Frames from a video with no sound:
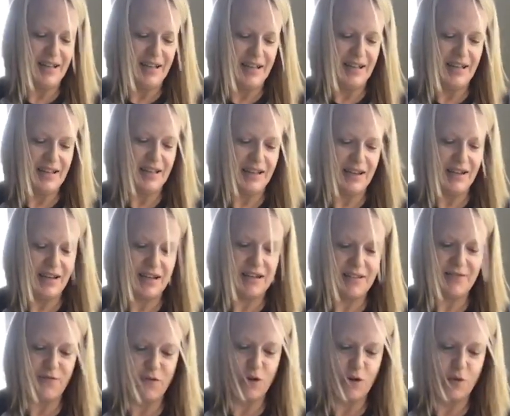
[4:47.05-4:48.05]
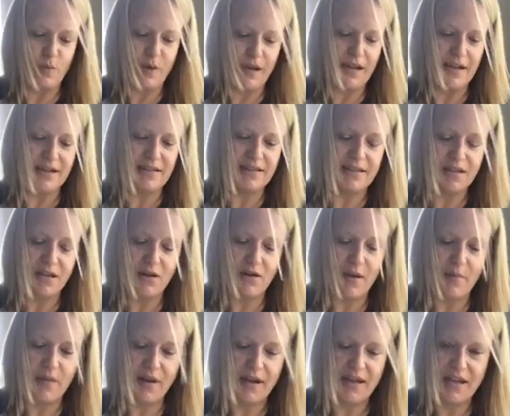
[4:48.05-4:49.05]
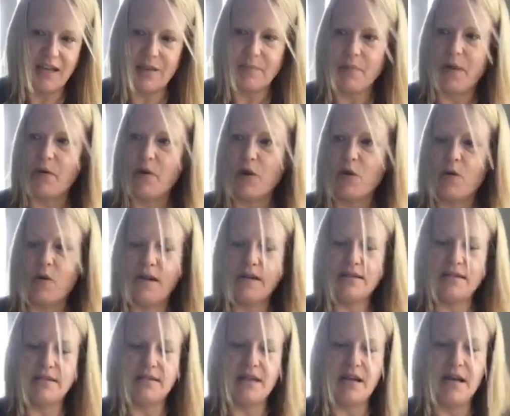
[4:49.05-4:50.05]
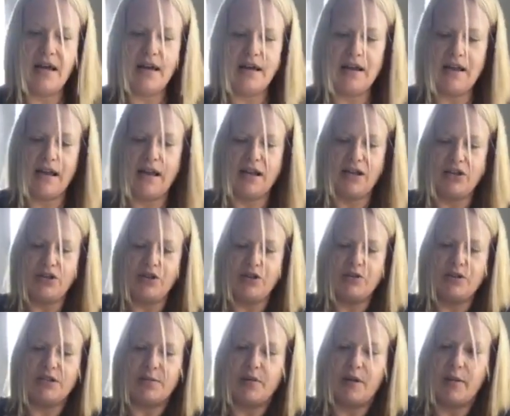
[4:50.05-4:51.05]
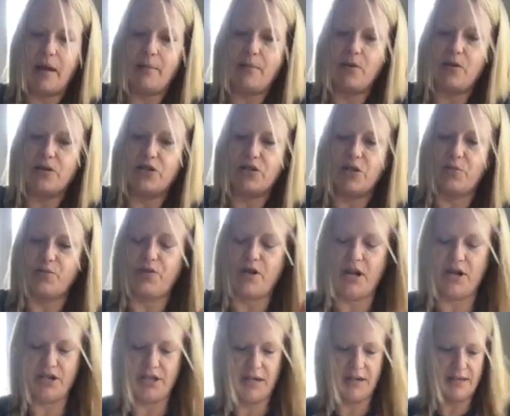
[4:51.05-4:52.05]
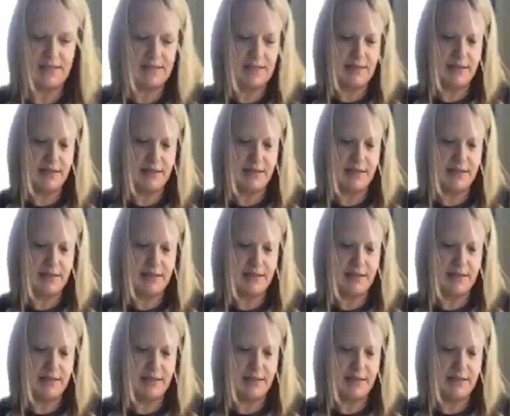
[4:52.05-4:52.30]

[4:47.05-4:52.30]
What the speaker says: the next 4 weeks. So I'm going to get my requests done and do some of my personal projects.